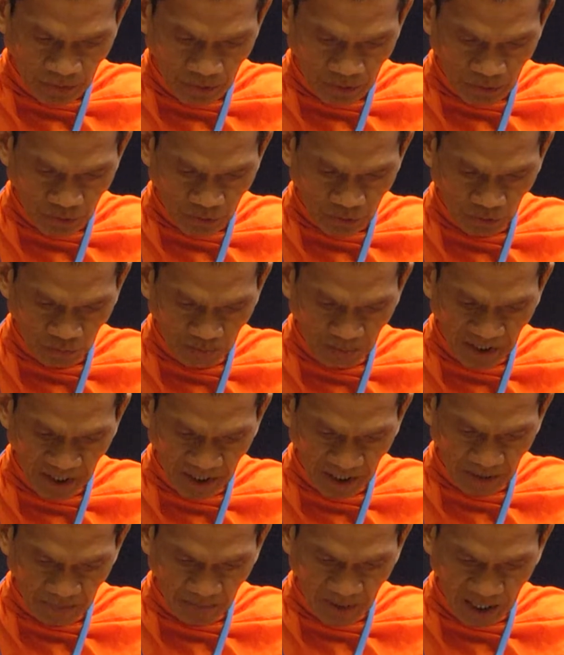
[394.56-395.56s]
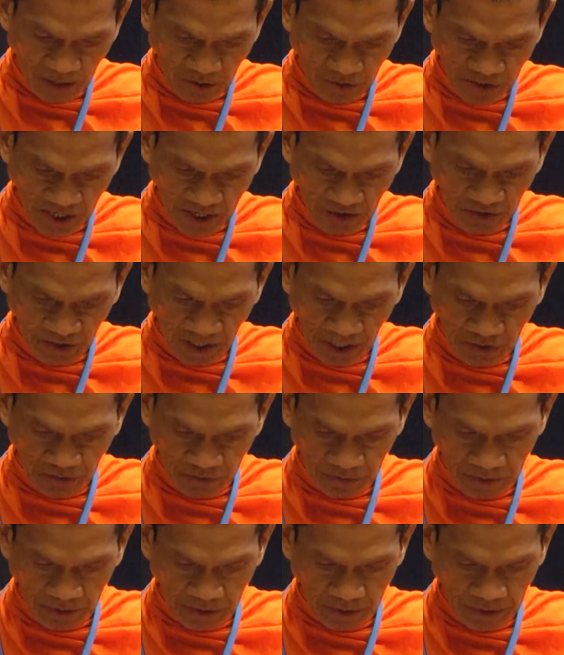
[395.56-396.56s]
to bring about success
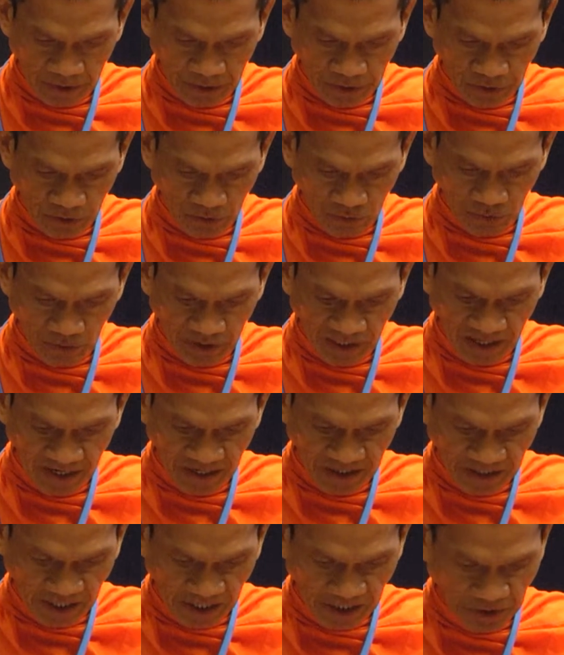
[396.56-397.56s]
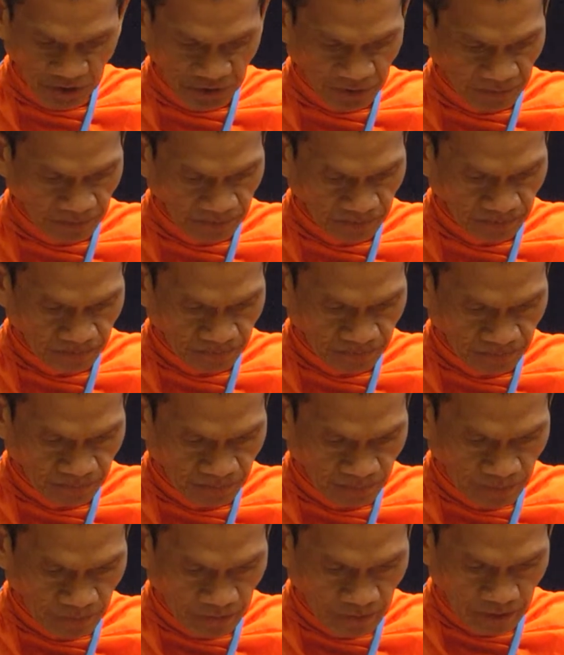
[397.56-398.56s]
through diligence.
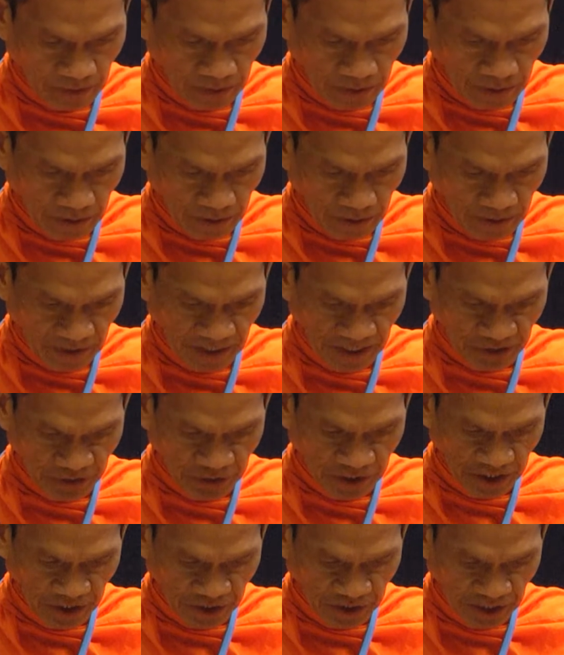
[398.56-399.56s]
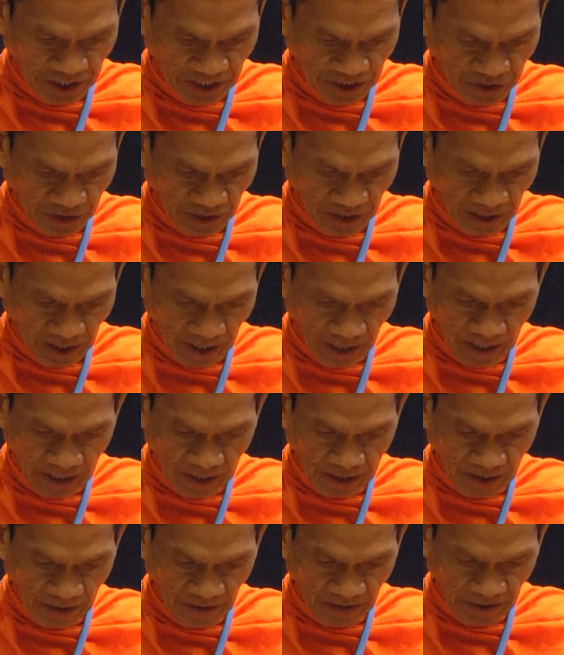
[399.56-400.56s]
These teachings
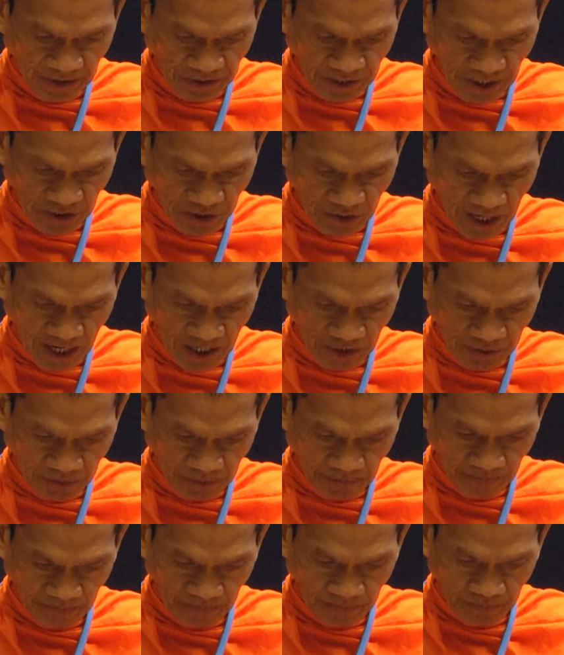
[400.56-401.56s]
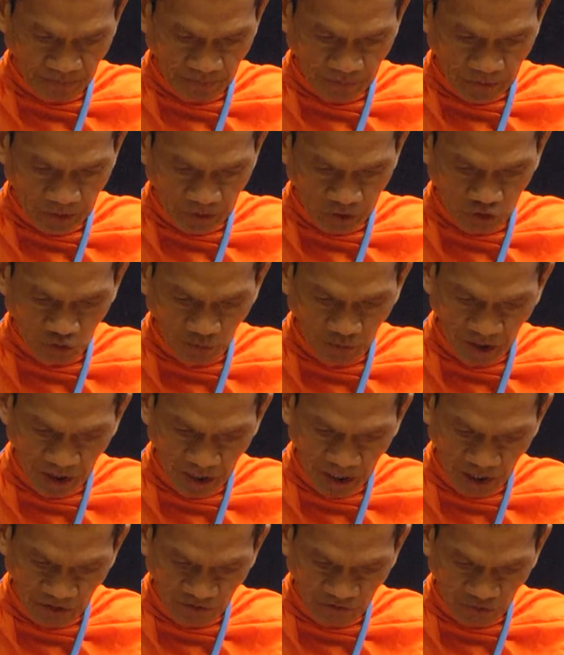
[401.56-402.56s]
encourages us to be
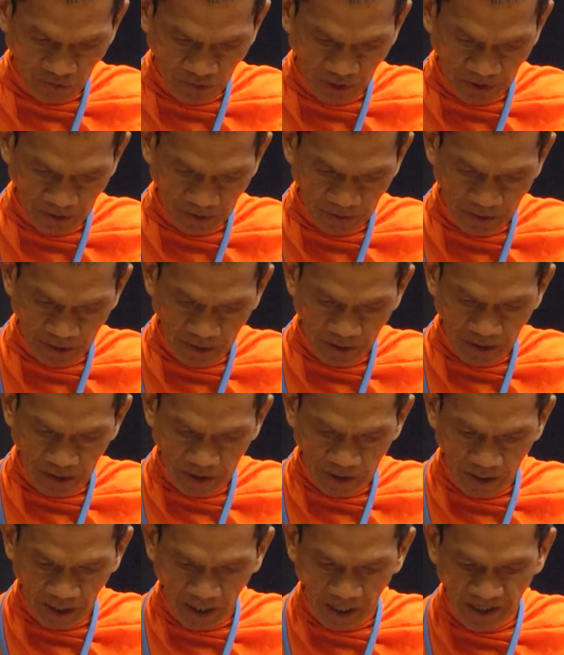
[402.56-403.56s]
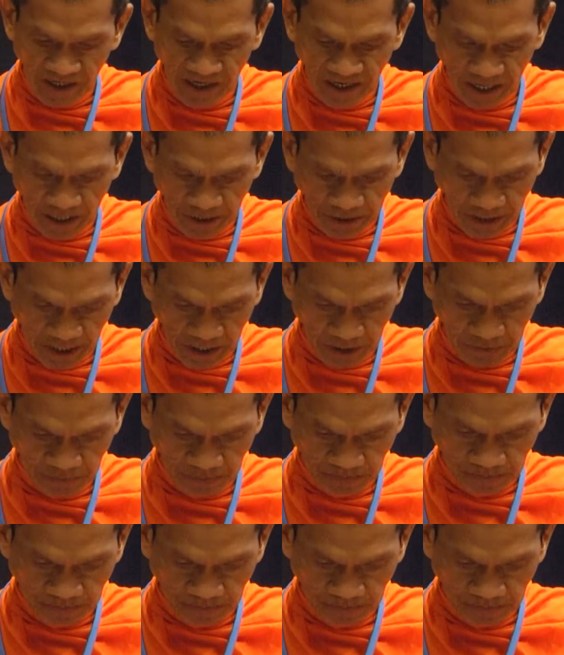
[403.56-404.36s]
heedful and diligent.